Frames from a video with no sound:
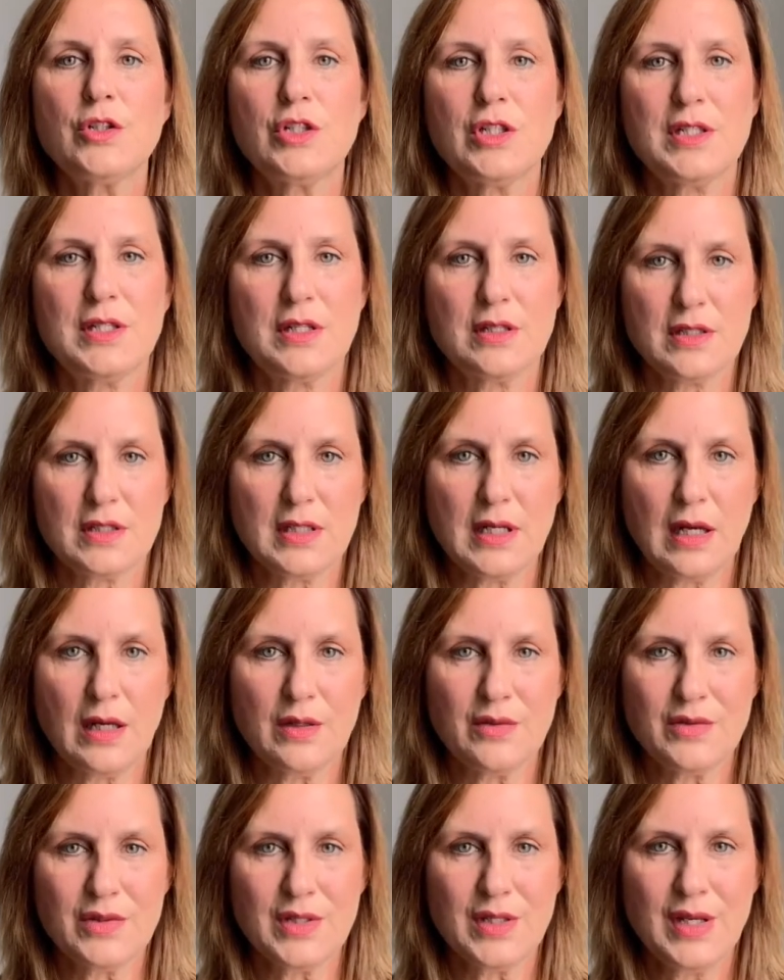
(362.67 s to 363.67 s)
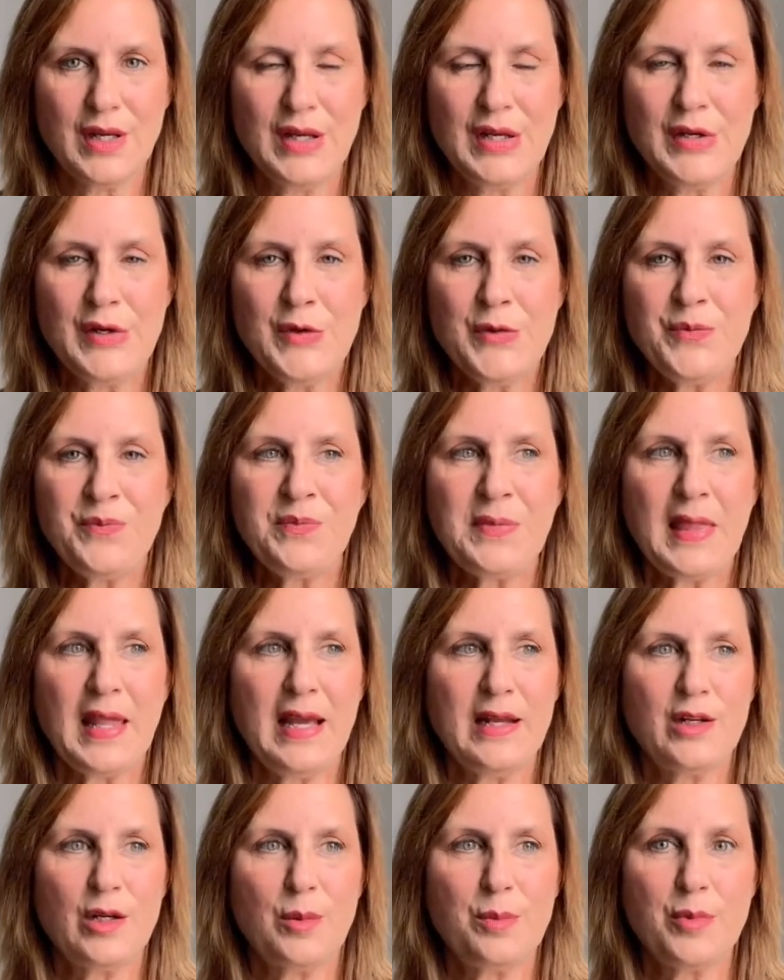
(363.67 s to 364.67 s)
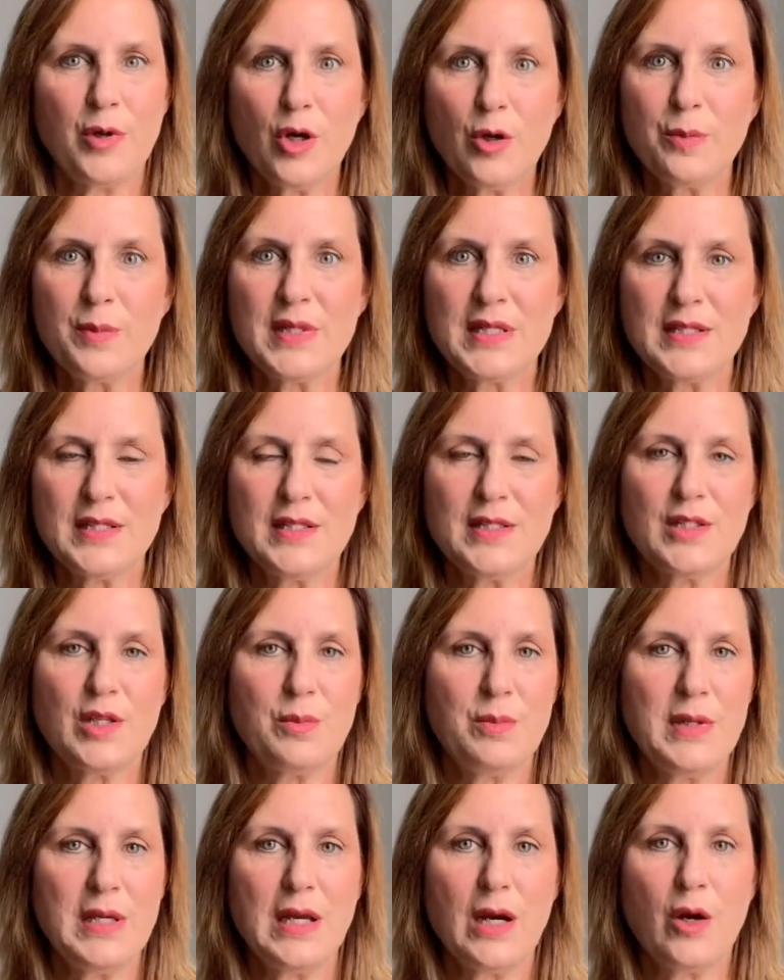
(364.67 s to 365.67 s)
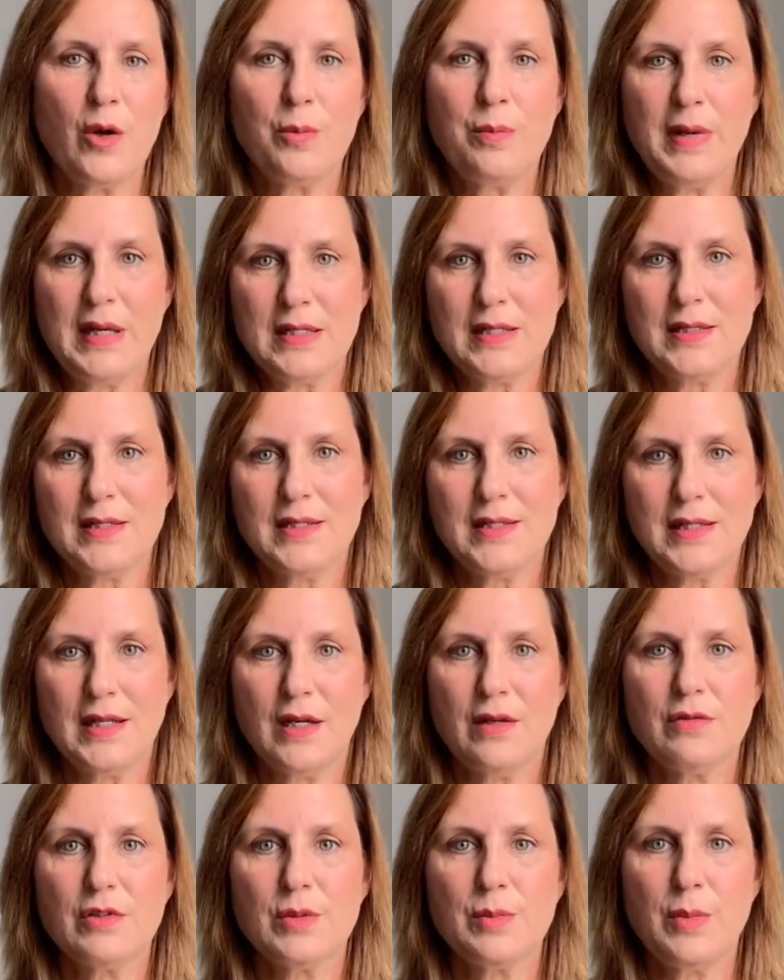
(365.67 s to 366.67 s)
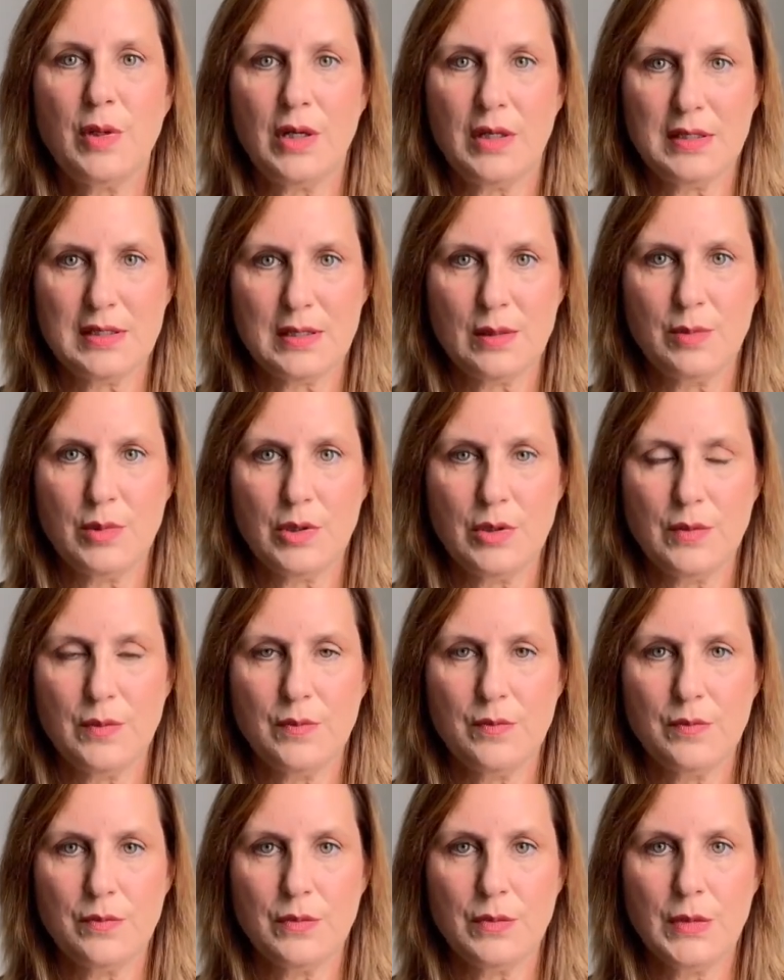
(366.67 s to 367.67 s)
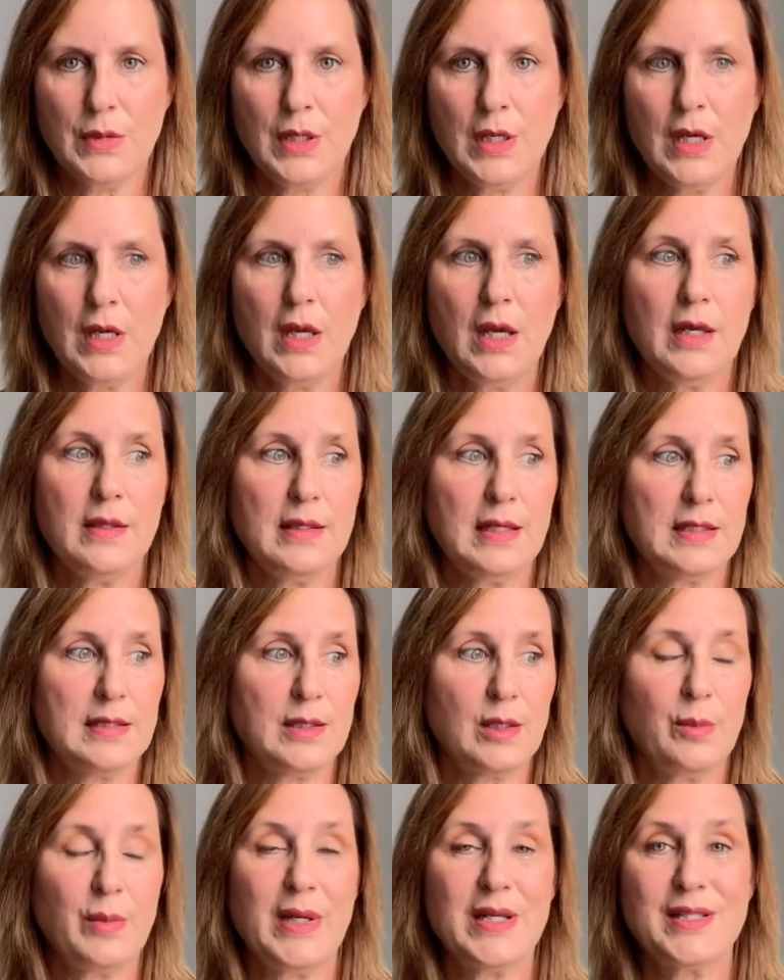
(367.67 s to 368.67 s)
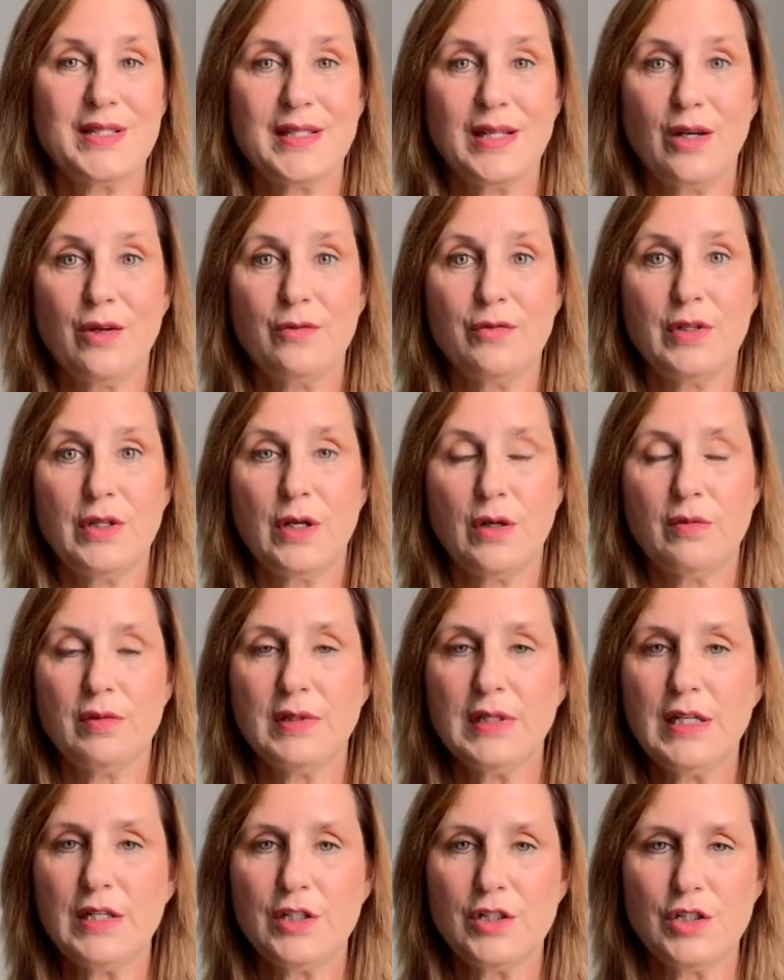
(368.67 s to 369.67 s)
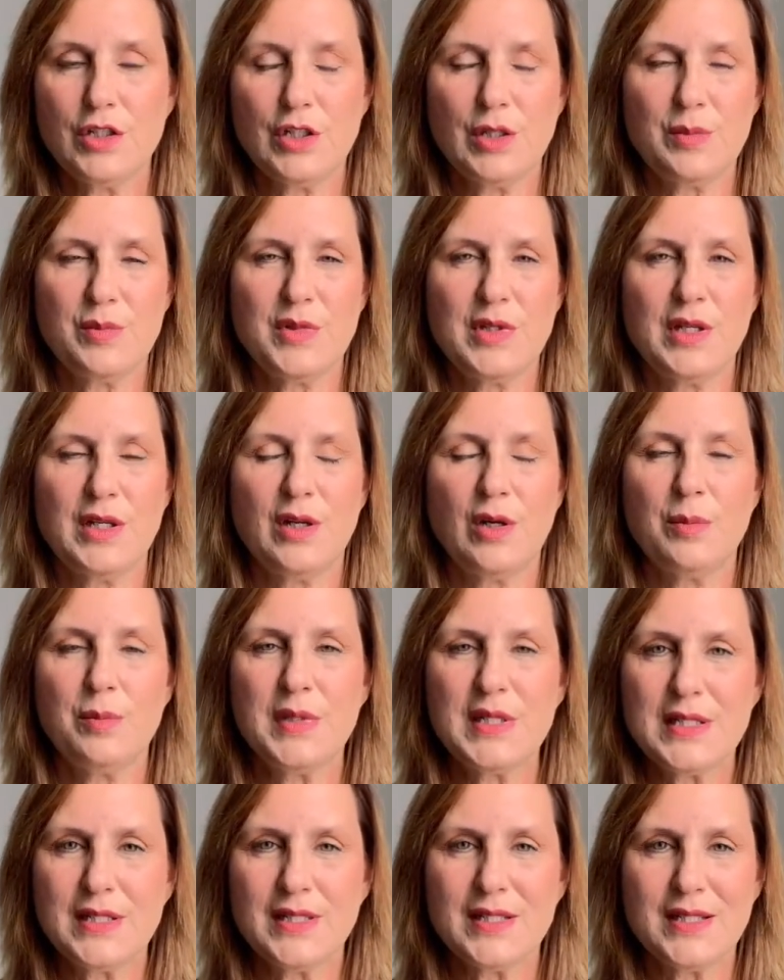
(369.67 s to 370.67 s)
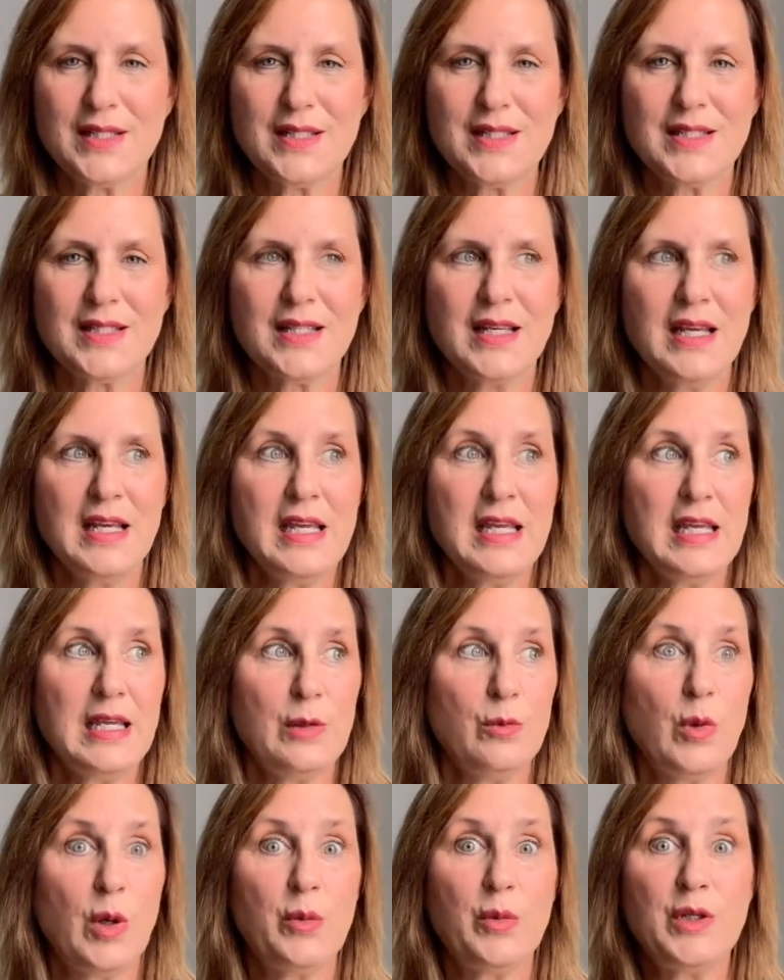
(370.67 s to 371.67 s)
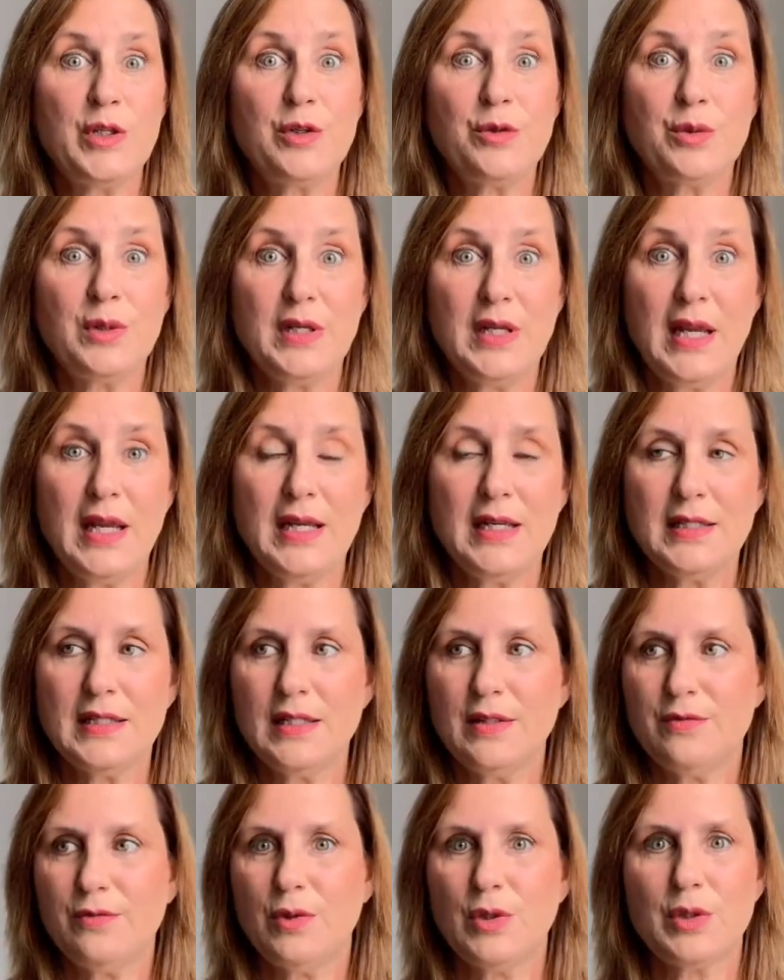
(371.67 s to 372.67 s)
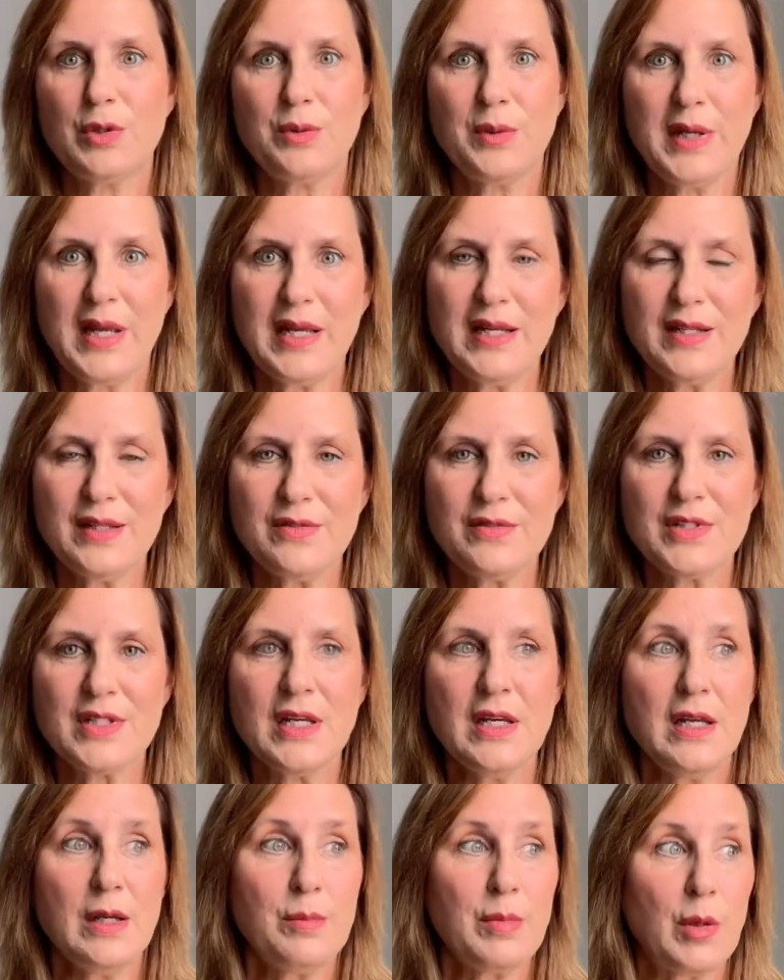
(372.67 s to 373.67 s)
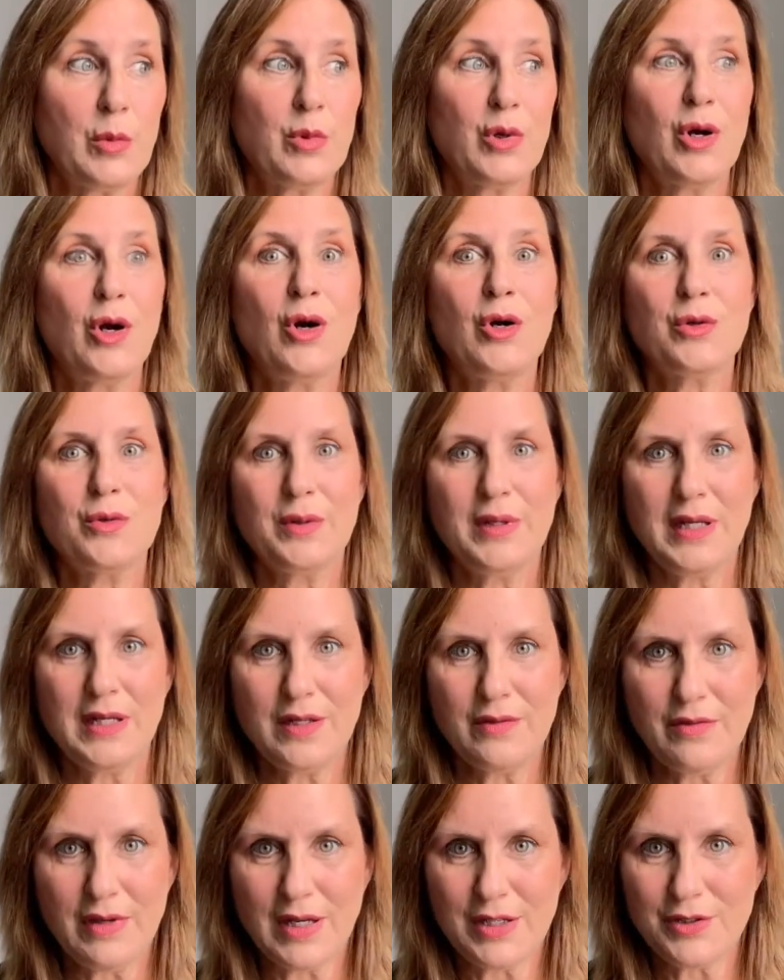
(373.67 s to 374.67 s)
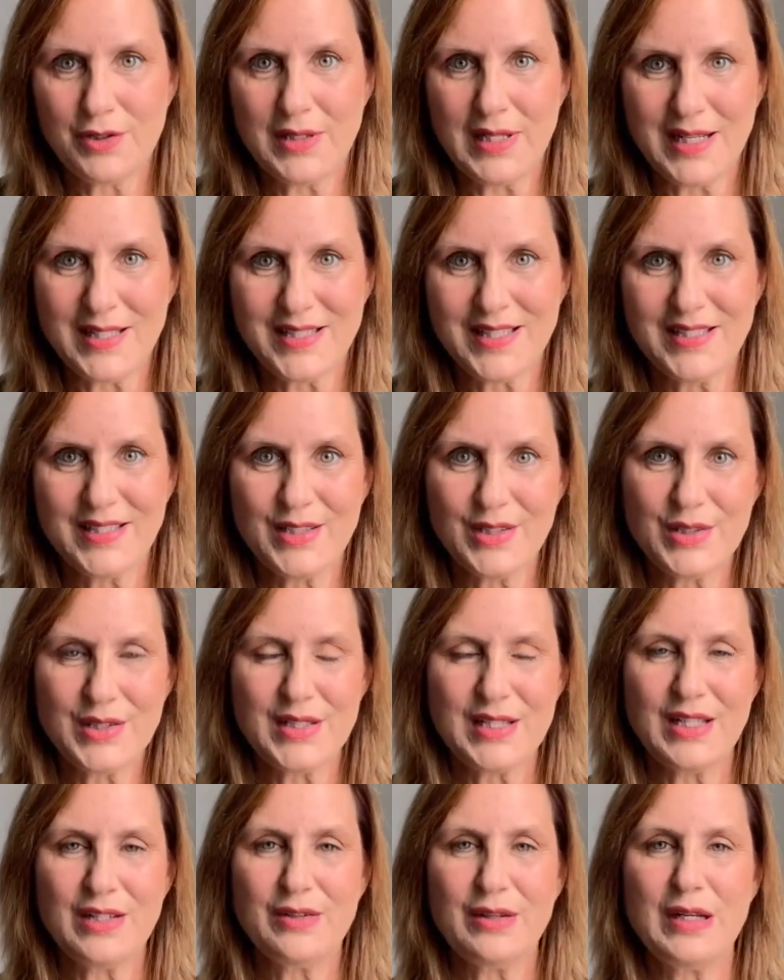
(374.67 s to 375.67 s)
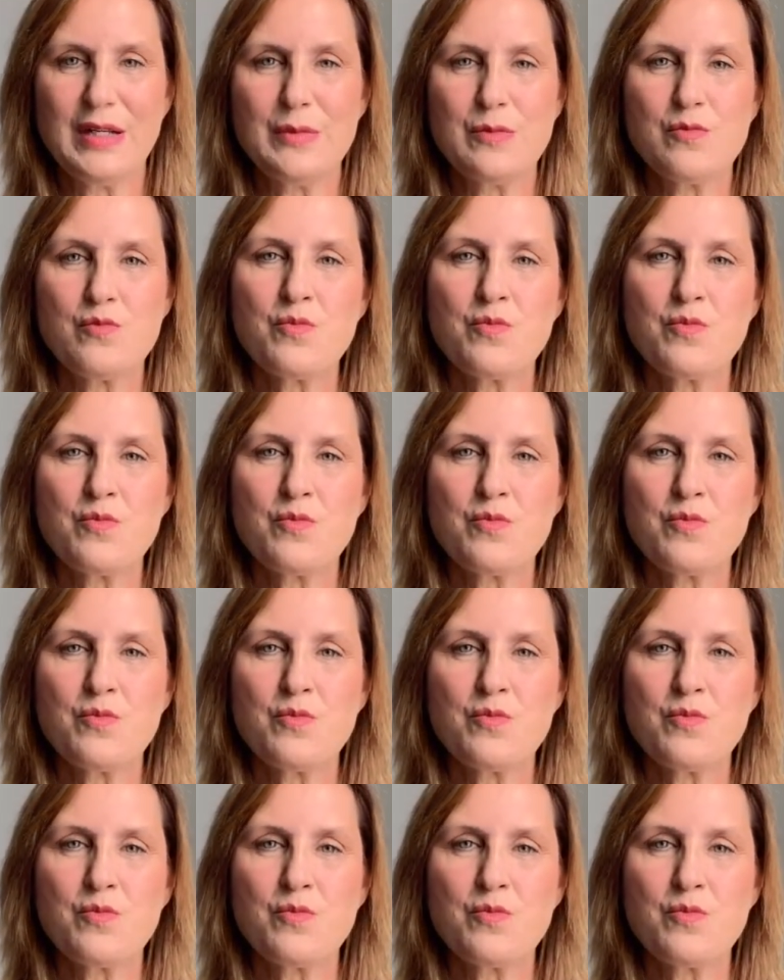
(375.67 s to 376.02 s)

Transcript: just ourselves. And our purpose is to be our best selves possible. And that's our best self in our relationships, in our businesses, in what we create, if we're creatives. But we're all creative, actually, that's a little secret.